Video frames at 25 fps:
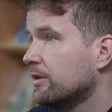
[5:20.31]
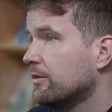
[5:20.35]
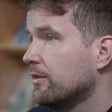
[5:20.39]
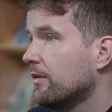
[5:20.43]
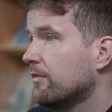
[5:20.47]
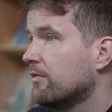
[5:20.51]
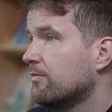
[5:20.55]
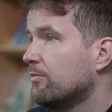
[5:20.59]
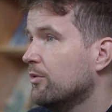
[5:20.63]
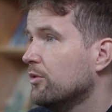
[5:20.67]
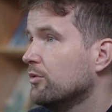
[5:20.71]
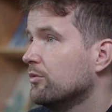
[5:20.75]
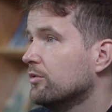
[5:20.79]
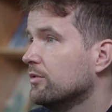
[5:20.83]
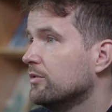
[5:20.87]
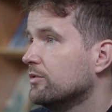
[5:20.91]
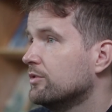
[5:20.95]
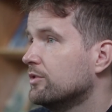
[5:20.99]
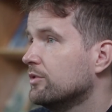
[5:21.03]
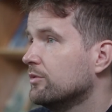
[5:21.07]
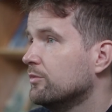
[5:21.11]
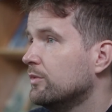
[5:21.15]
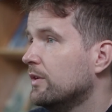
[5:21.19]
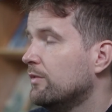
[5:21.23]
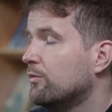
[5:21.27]
So
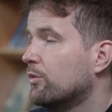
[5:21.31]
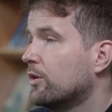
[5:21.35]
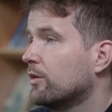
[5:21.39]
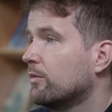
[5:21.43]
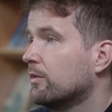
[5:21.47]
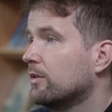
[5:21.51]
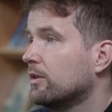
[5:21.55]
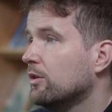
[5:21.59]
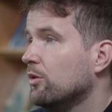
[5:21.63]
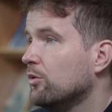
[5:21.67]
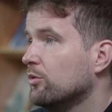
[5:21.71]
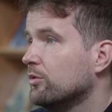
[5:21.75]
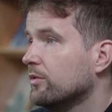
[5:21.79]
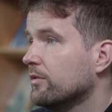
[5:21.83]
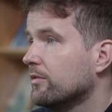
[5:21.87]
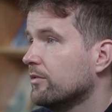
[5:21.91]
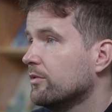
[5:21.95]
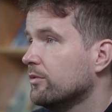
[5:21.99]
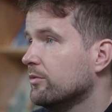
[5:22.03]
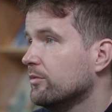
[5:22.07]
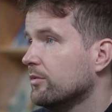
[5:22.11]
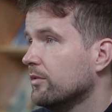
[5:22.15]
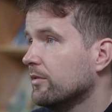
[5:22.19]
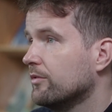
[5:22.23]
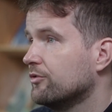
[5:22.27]
we work with local
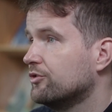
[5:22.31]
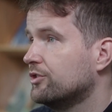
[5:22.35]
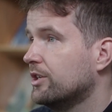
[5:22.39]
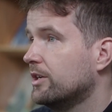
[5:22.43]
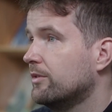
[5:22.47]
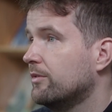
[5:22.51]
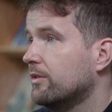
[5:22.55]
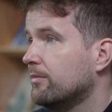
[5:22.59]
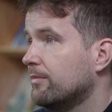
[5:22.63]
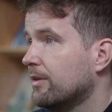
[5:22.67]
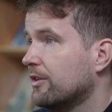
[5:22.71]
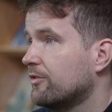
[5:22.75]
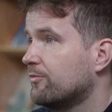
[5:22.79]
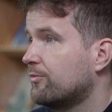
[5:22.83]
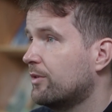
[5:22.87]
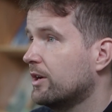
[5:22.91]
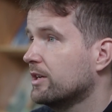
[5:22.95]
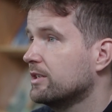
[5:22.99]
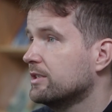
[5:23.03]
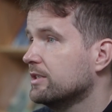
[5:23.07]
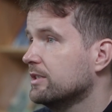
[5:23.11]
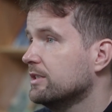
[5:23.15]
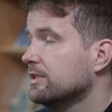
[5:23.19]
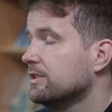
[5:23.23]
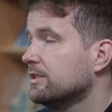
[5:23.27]
schools sharing best
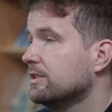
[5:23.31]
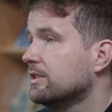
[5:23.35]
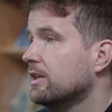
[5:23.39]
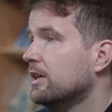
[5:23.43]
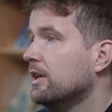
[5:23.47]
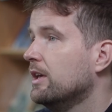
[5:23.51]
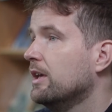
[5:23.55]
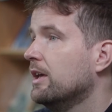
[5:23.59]
practice,